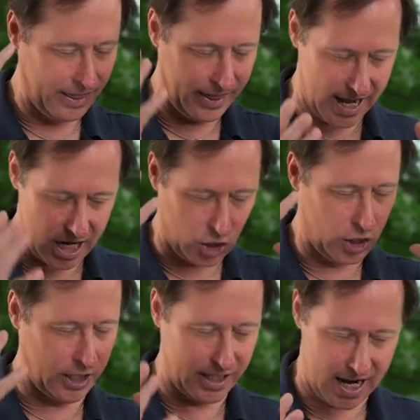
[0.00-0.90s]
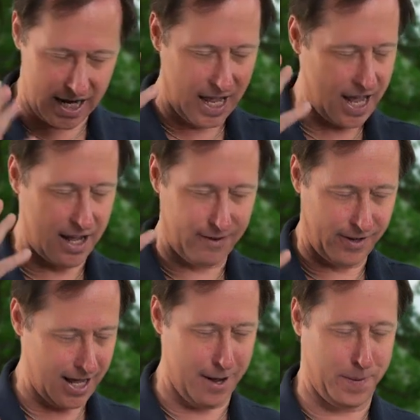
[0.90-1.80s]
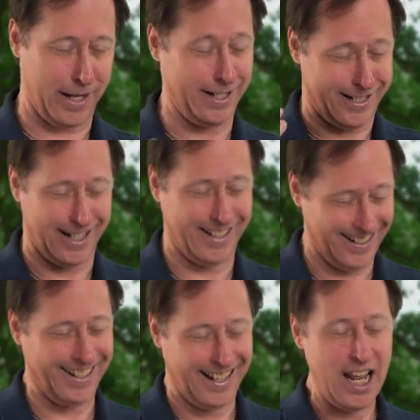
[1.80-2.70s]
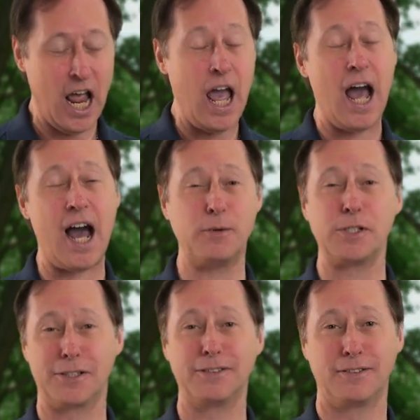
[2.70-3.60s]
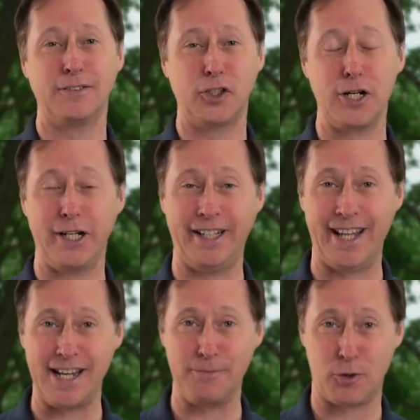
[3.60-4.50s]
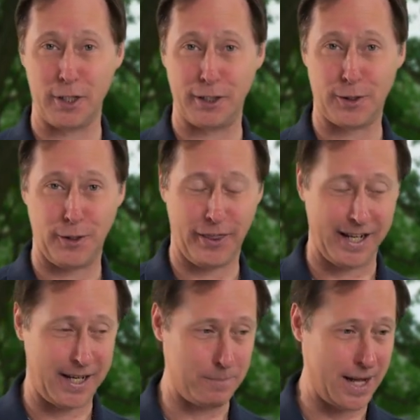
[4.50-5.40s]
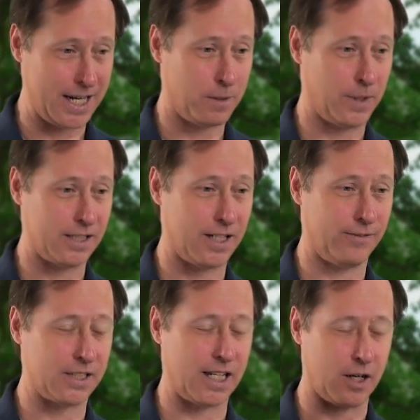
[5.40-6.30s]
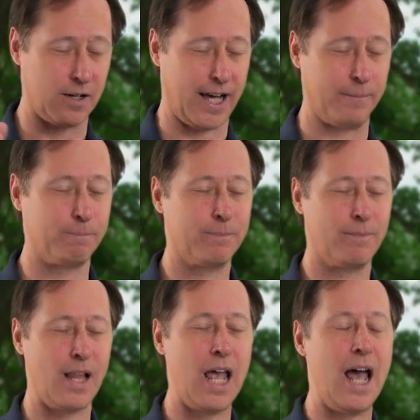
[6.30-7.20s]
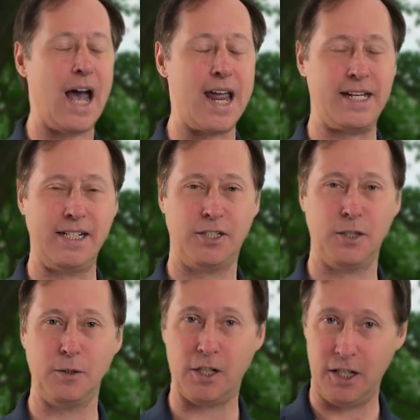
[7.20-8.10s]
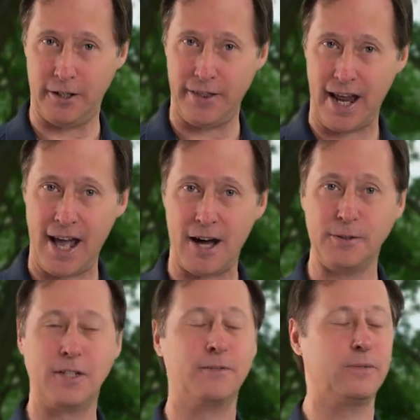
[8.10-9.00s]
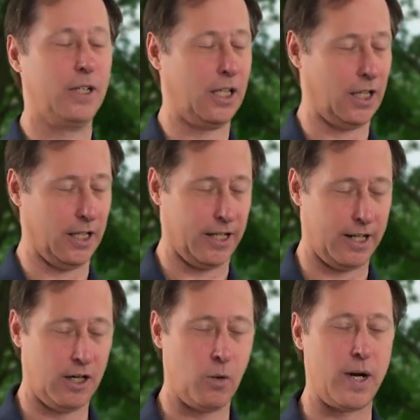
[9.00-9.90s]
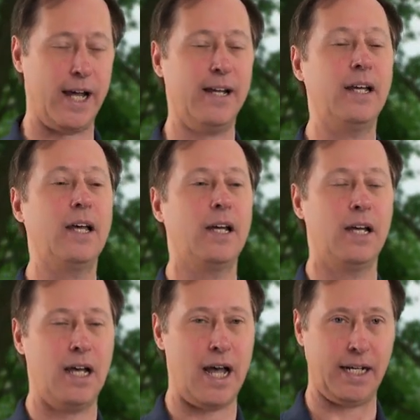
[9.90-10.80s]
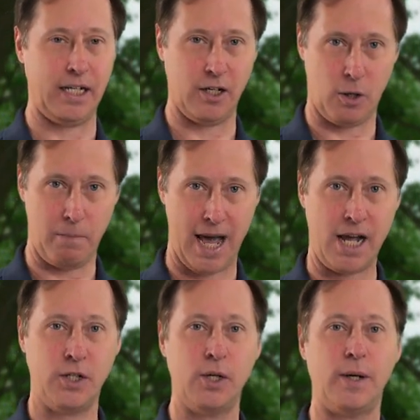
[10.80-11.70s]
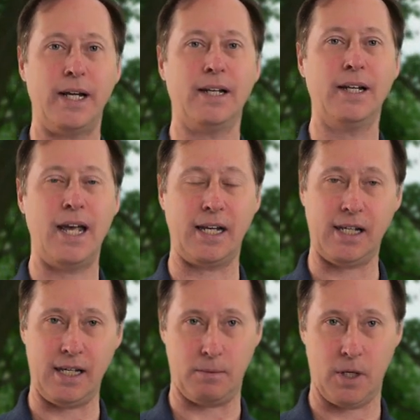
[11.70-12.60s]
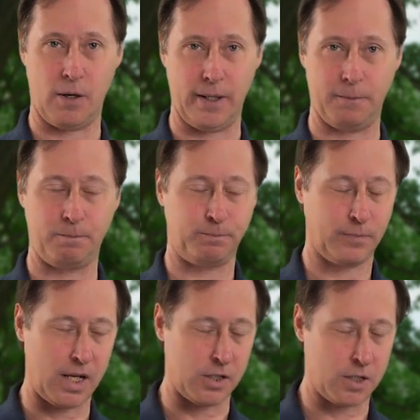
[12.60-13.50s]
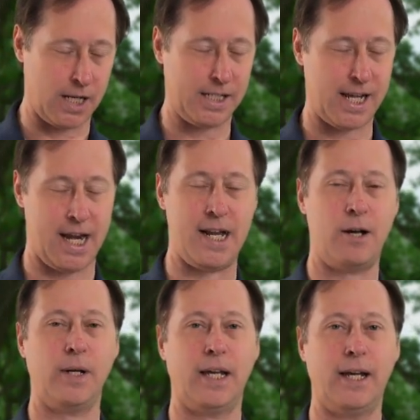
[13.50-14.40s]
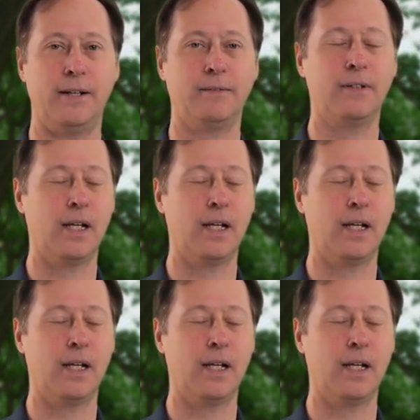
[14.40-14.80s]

That should not have happened. I was turning that critical thinking back to myself. It's like, okay, I need to clear that out, clear it away. I need to go back to it and keep going. And so I sat down again.